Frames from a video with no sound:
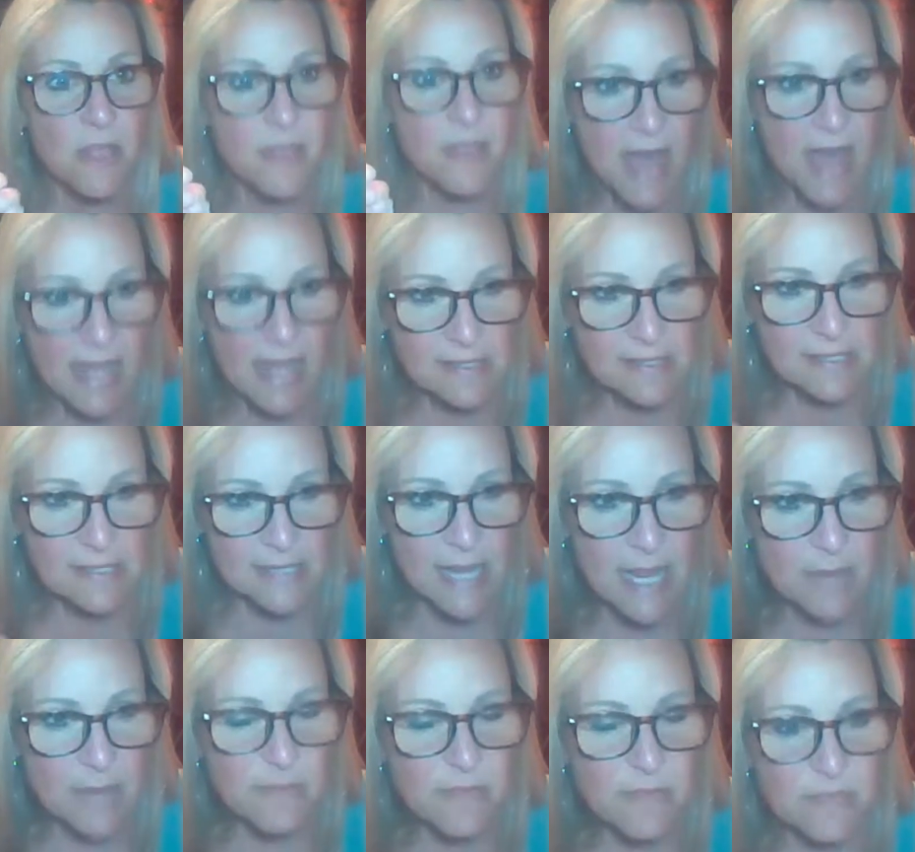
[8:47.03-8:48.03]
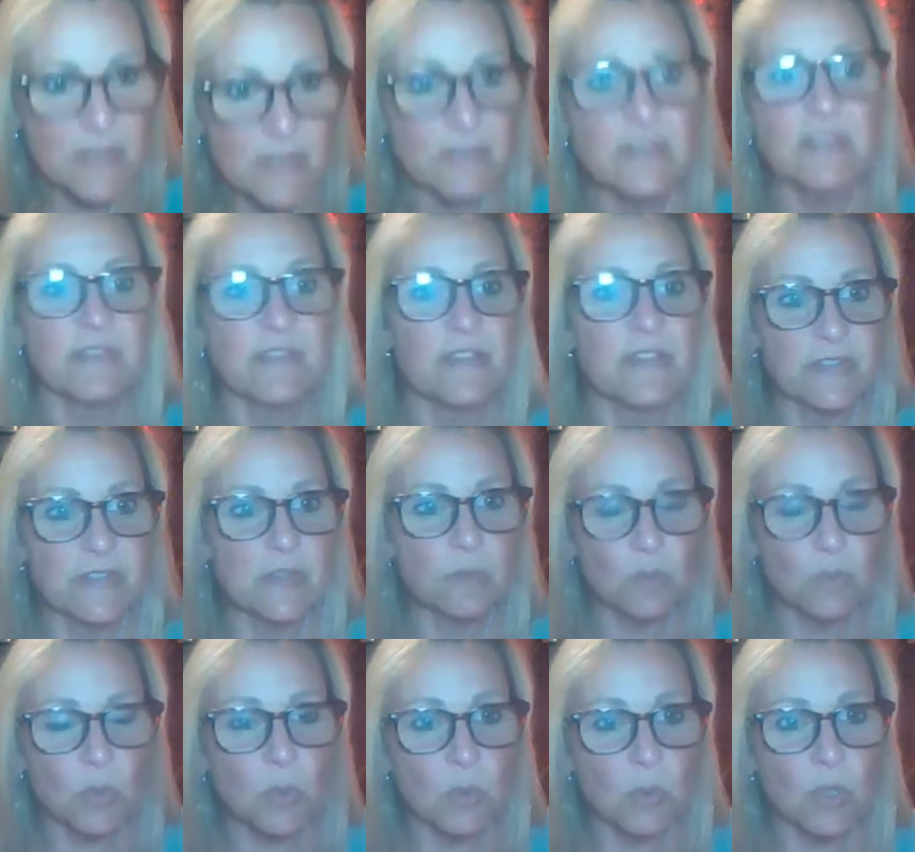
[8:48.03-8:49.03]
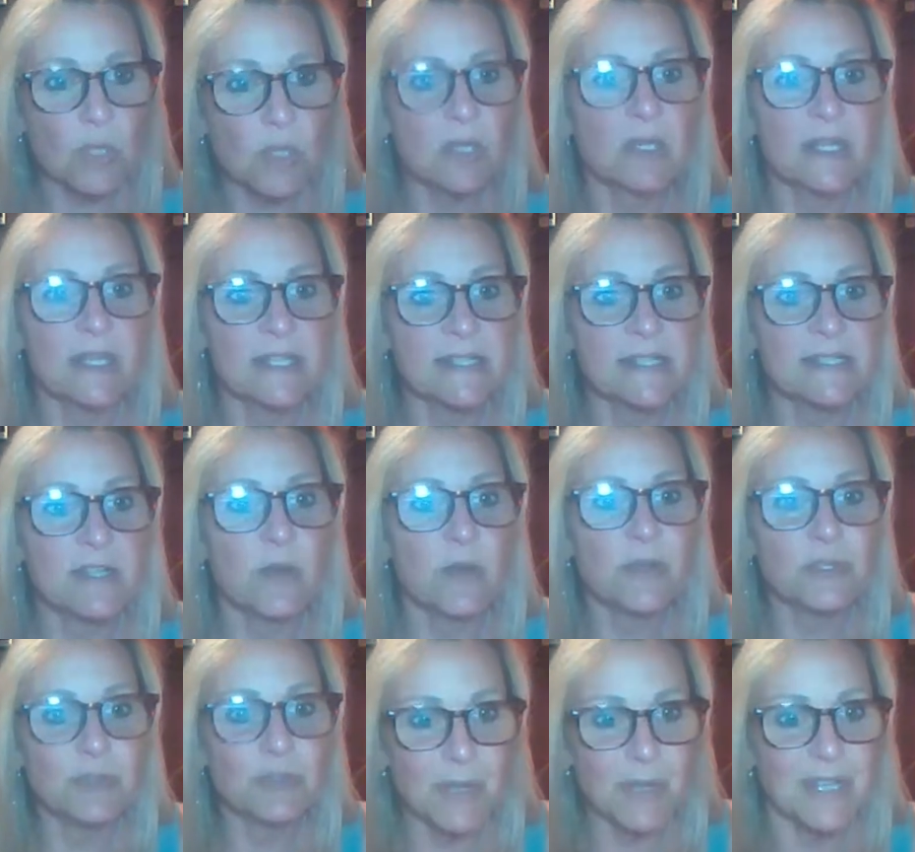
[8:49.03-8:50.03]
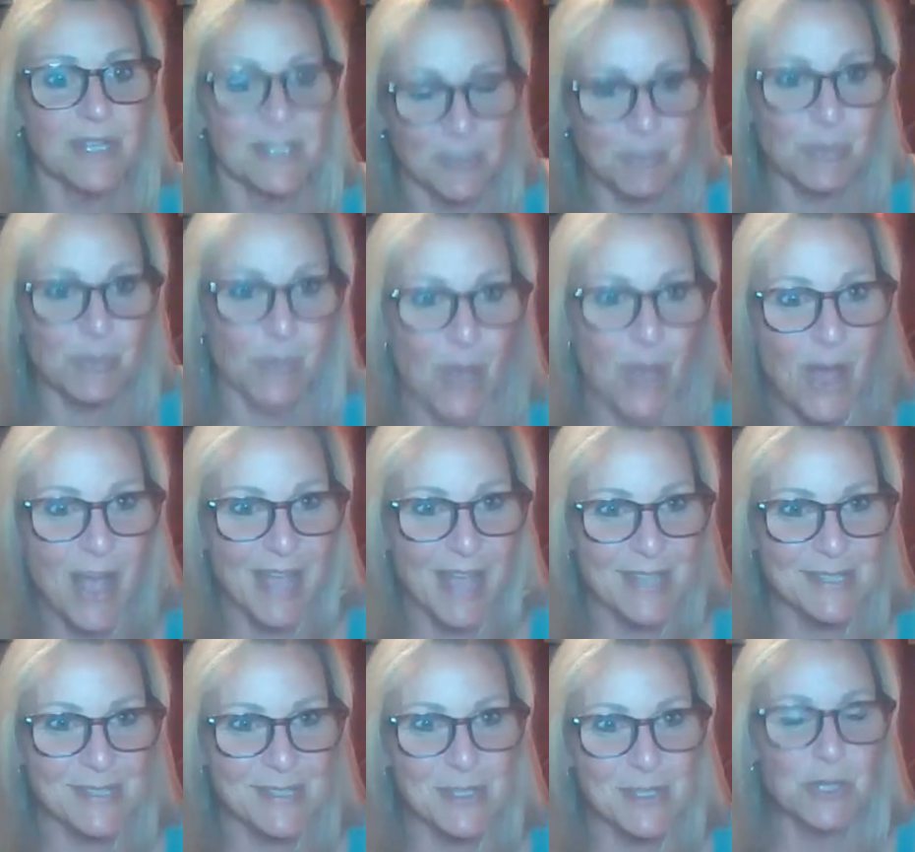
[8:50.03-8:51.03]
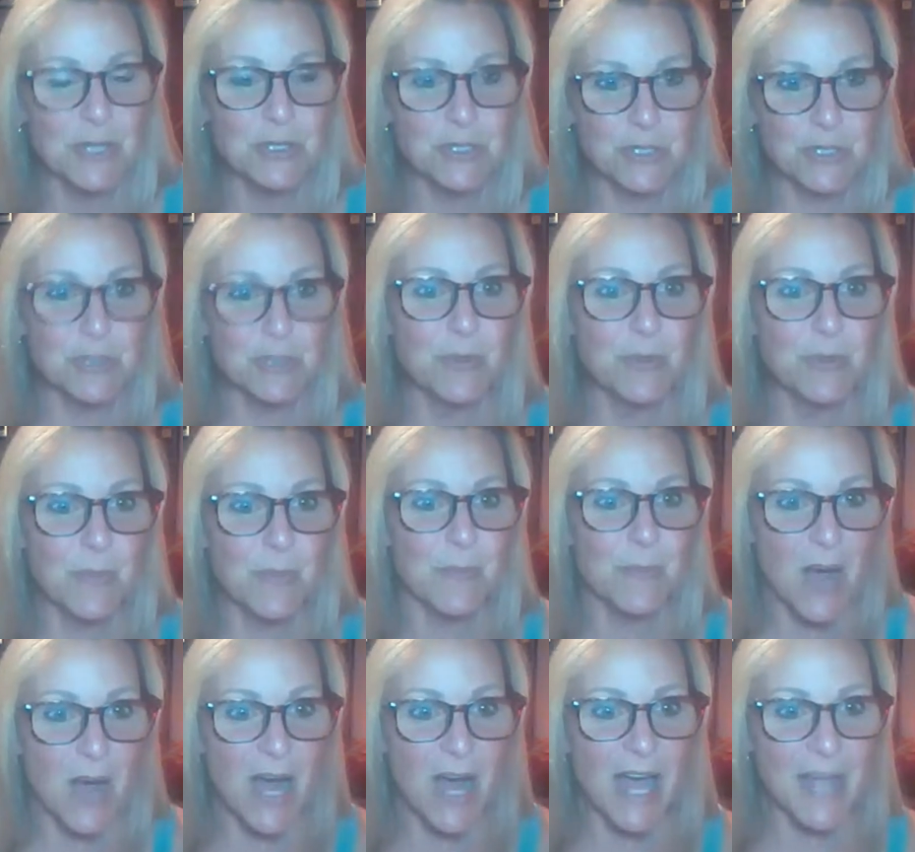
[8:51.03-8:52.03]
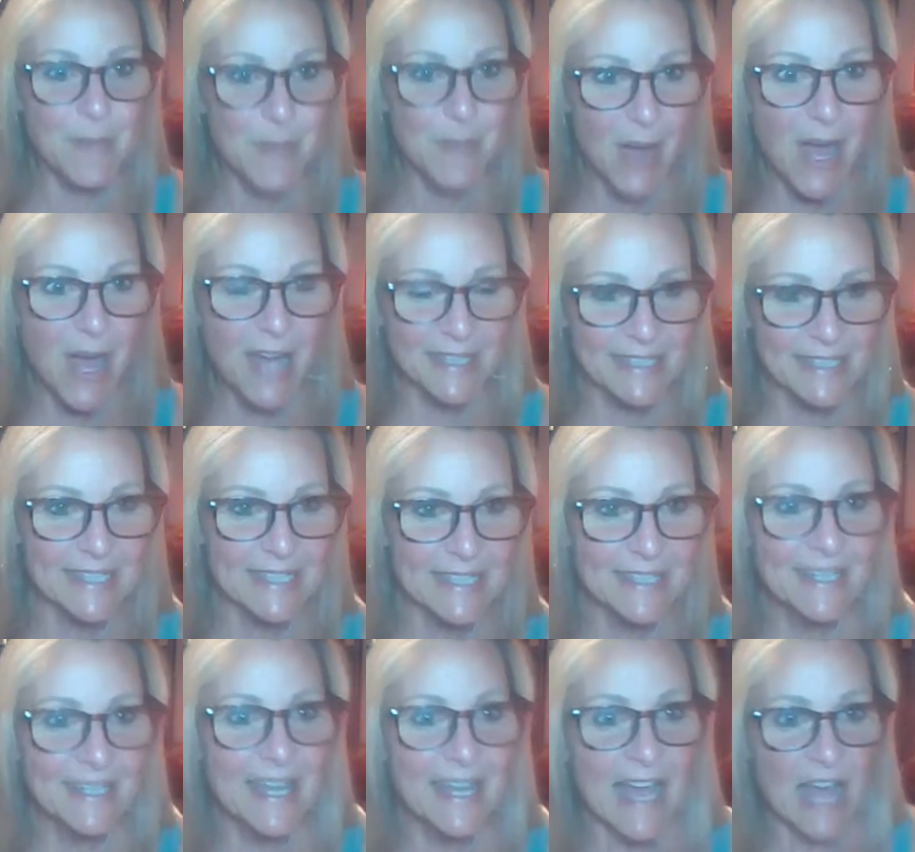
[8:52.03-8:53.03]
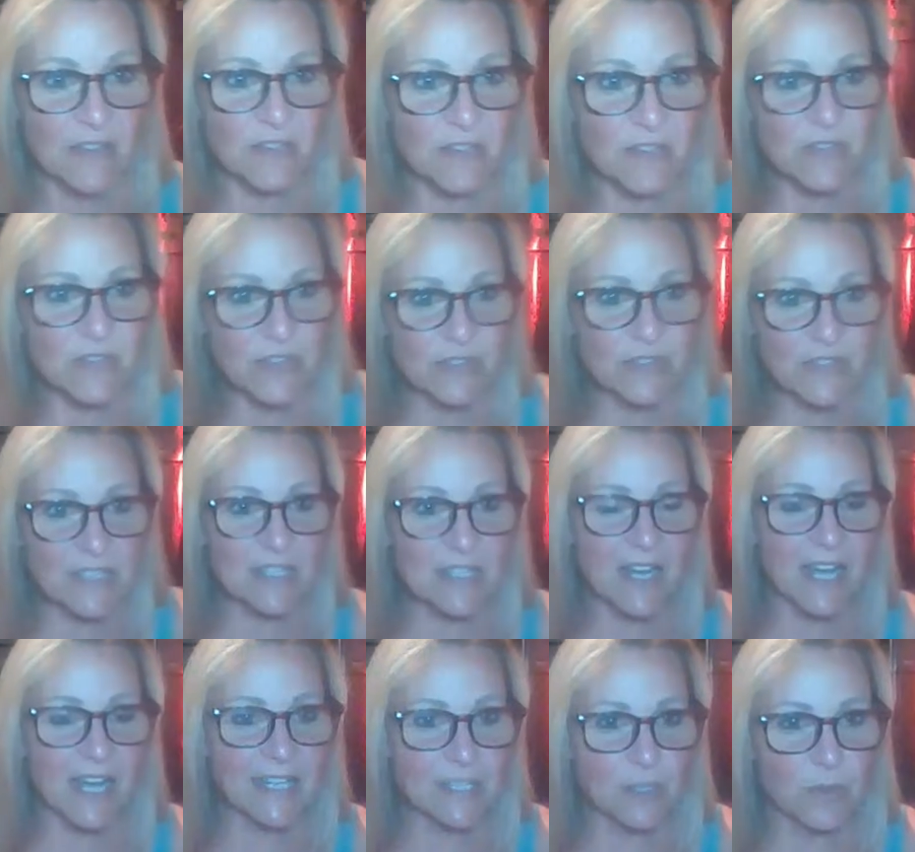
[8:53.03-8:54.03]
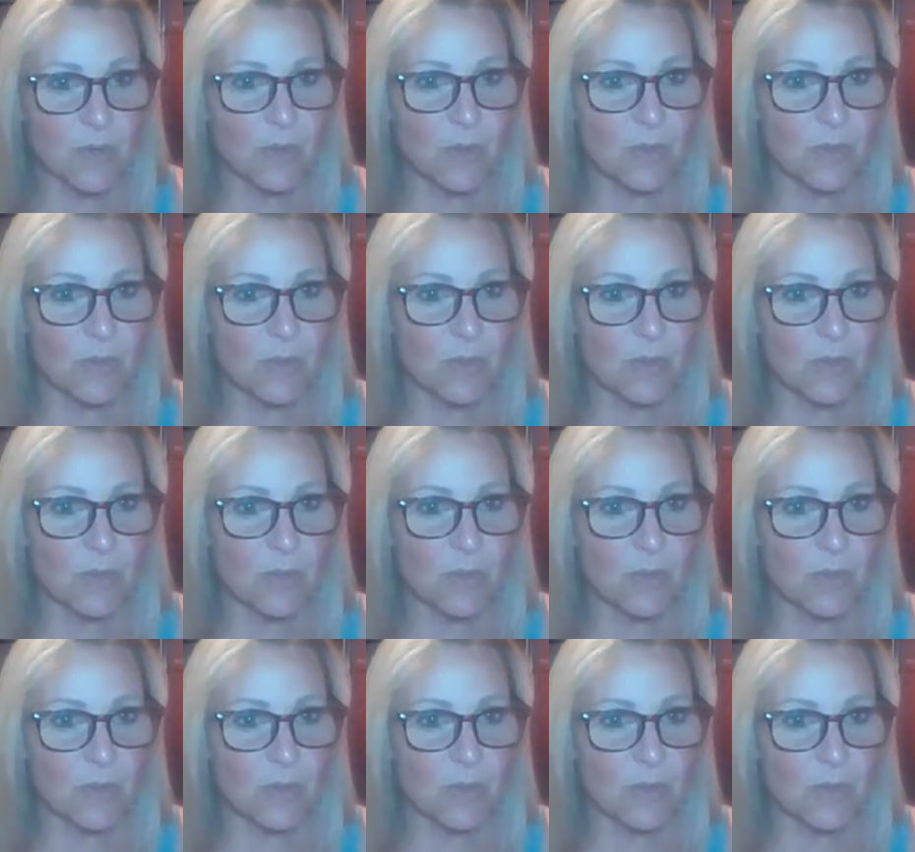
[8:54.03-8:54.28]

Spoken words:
That same 50-50 rule applies to my body at 59